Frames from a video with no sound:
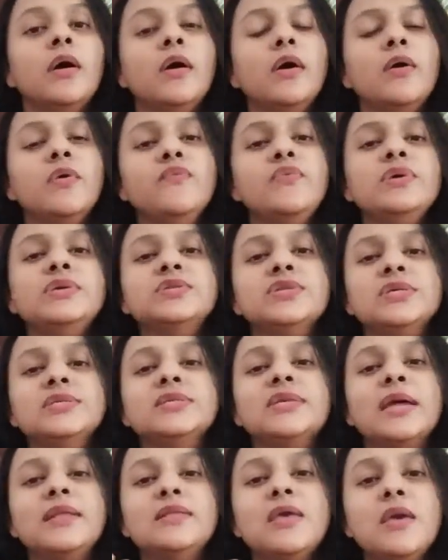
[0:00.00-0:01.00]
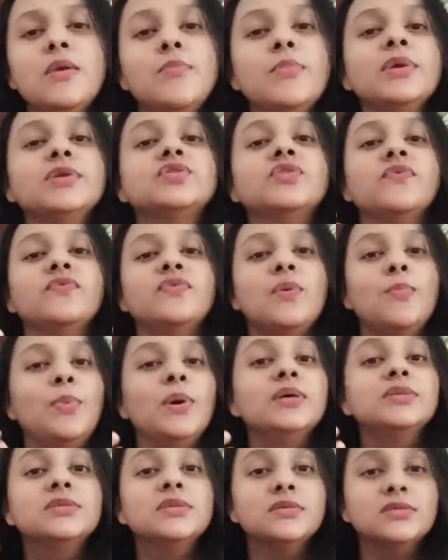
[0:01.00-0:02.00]
Uh, we just get the image of the
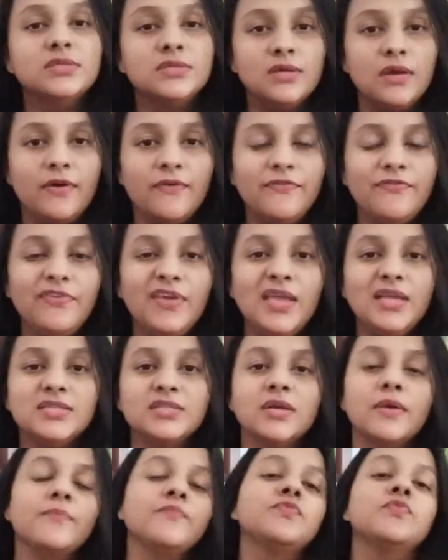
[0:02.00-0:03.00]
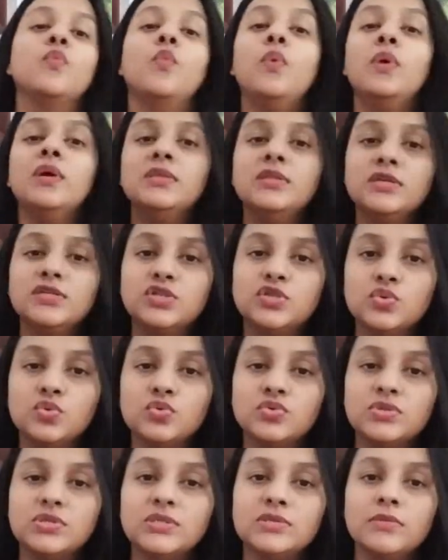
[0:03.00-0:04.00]
person's uh, feet with the
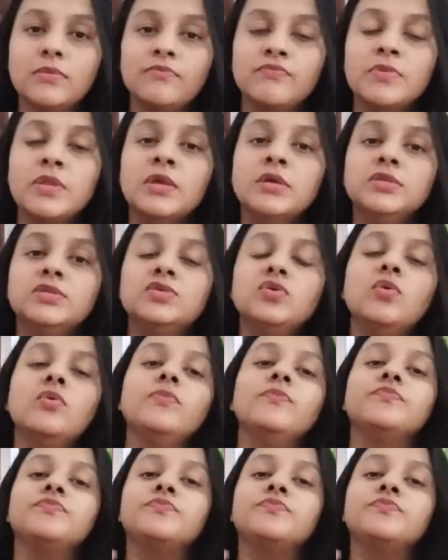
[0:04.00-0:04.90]
shoes. So